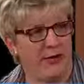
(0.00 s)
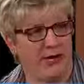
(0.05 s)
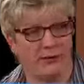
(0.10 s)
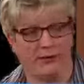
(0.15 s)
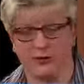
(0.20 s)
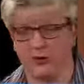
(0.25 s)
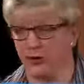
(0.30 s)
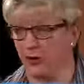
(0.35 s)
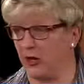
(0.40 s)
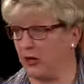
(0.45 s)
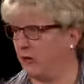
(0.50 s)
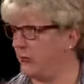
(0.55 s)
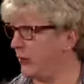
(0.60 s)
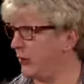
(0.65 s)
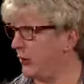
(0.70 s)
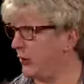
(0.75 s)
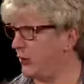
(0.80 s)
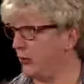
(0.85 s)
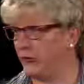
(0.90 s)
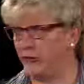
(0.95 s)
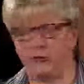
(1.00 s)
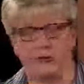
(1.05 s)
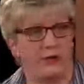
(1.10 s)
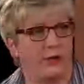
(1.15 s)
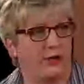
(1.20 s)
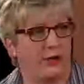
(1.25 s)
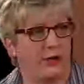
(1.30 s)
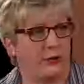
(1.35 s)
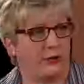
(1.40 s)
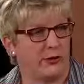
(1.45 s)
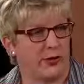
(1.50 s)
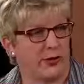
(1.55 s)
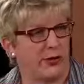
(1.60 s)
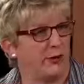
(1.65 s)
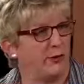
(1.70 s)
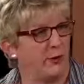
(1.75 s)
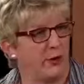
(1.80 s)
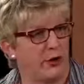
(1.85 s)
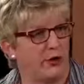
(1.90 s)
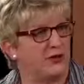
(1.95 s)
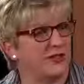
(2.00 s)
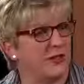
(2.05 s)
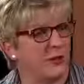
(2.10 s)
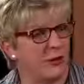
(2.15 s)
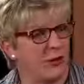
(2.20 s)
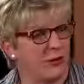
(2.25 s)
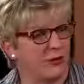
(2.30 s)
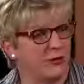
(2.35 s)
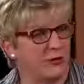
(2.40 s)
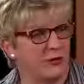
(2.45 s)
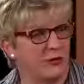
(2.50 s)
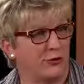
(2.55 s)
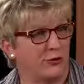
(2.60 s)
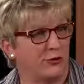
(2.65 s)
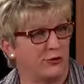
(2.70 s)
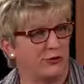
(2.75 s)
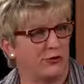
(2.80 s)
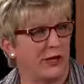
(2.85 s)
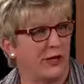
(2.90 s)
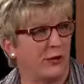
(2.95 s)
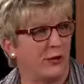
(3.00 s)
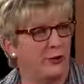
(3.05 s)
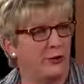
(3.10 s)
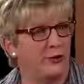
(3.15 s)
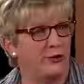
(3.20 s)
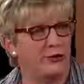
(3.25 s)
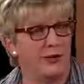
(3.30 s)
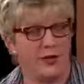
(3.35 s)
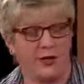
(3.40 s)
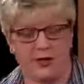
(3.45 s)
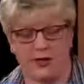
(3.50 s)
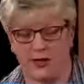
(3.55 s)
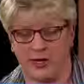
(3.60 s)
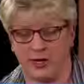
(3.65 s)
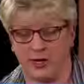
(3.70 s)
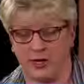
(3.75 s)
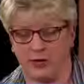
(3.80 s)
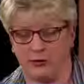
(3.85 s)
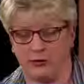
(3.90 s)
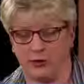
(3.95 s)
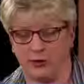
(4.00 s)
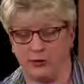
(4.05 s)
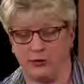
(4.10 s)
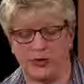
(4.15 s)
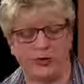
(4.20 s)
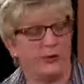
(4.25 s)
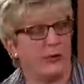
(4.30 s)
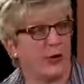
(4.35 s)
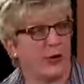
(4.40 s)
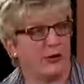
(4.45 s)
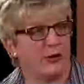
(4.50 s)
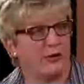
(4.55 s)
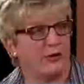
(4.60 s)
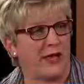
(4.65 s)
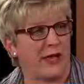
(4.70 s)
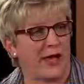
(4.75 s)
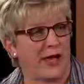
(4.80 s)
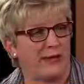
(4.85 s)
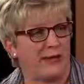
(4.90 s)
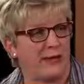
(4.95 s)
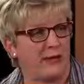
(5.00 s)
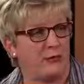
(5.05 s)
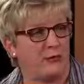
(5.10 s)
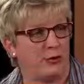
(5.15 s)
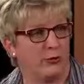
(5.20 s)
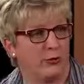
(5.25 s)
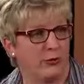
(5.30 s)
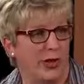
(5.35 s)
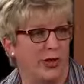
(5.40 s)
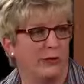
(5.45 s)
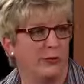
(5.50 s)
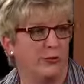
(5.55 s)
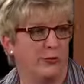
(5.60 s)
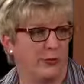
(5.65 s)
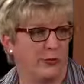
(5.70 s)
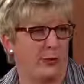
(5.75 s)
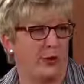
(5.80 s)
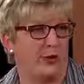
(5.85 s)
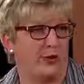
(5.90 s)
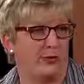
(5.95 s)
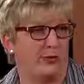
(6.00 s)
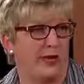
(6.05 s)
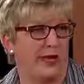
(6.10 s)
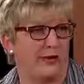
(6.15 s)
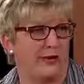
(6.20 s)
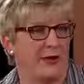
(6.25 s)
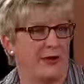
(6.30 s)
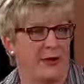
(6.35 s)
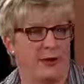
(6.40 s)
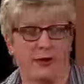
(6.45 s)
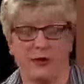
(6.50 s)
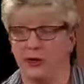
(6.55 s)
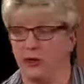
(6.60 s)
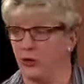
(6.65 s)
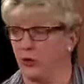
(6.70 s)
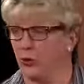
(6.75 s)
uh, with all of our other mm -hmm. arts and culture mm -hmm. venues. Mm -hmm. we're a big part of that, and we're proud to be a part of that there. Okay.